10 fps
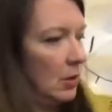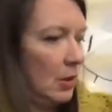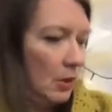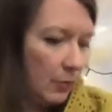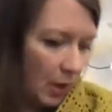
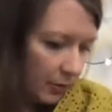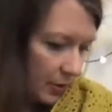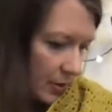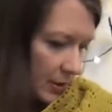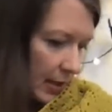Where
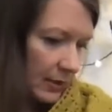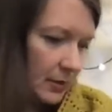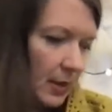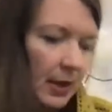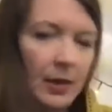does it end?
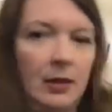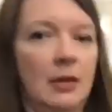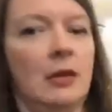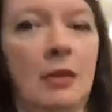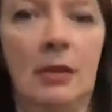There.
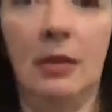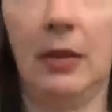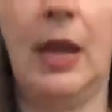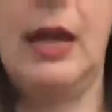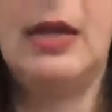
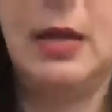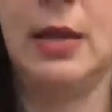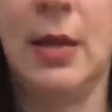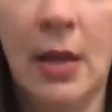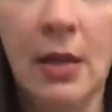Okay,
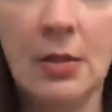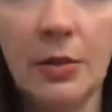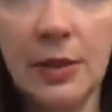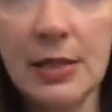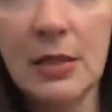so
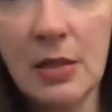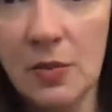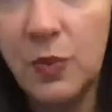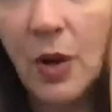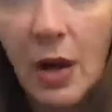this does
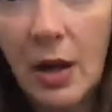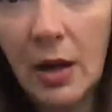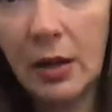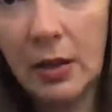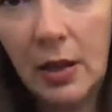
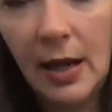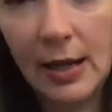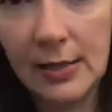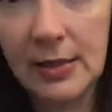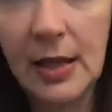work
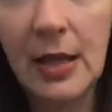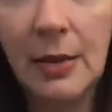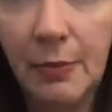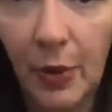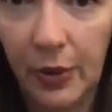as a
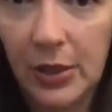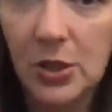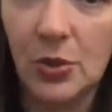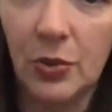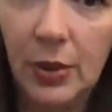pocket
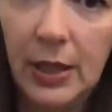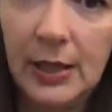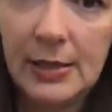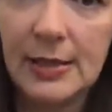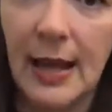shawl in
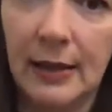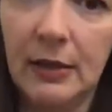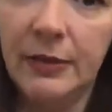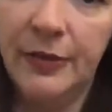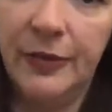
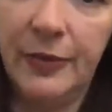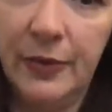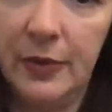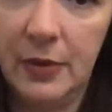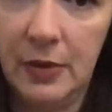itself,
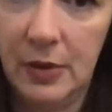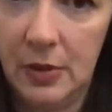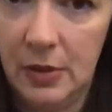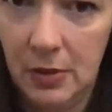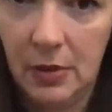
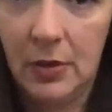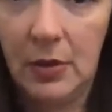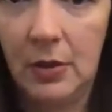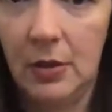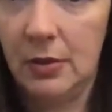
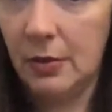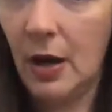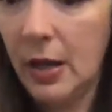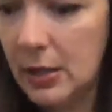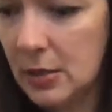
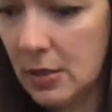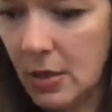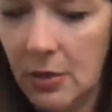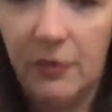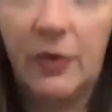right? So
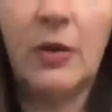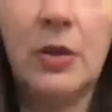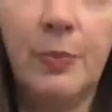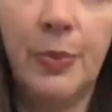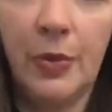you've got your
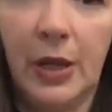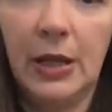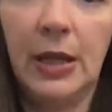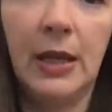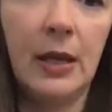pocket
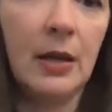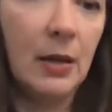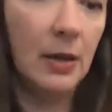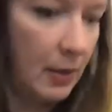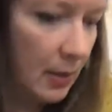here
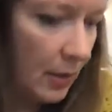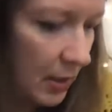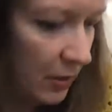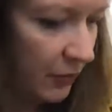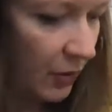and
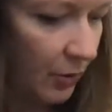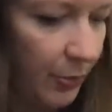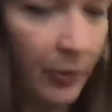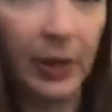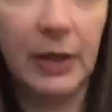you've got a
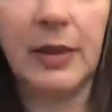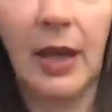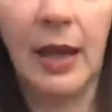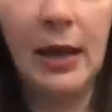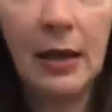pocket
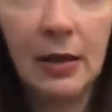there.